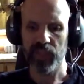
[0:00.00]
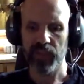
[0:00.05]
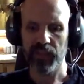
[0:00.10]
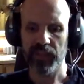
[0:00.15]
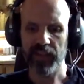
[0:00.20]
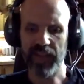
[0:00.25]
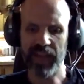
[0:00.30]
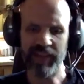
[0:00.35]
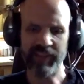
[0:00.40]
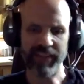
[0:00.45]

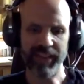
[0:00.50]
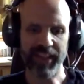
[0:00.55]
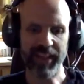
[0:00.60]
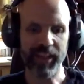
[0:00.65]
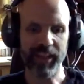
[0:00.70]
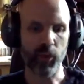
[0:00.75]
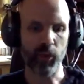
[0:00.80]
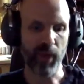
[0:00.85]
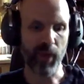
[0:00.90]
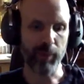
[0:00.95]
Having a
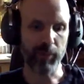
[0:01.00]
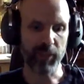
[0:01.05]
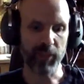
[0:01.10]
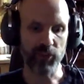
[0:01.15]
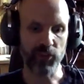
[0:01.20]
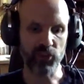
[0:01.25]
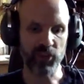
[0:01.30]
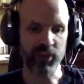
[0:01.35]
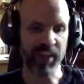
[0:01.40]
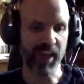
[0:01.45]
crappy
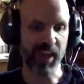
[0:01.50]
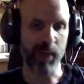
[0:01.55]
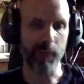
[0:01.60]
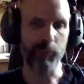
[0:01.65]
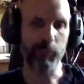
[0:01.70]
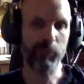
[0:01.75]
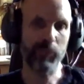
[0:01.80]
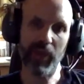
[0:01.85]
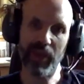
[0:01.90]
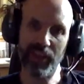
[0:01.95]

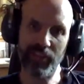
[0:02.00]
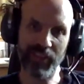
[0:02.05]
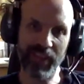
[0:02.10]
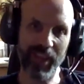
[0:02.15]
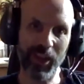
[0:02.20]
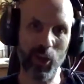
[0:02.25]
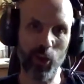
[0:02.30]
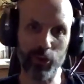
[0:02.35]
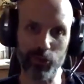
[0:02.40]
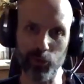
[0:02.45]
GM, I think,
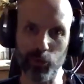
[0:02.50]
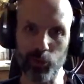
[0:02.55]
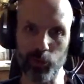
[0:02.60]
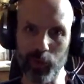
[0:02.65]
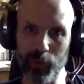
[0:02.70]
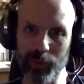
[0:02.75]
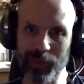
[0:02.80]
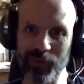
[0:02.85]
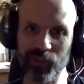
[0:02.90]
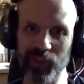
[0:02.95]
also
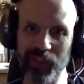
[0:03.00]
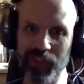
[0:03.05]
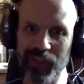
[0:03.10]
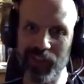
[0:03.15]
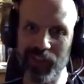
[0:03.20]
ruins it.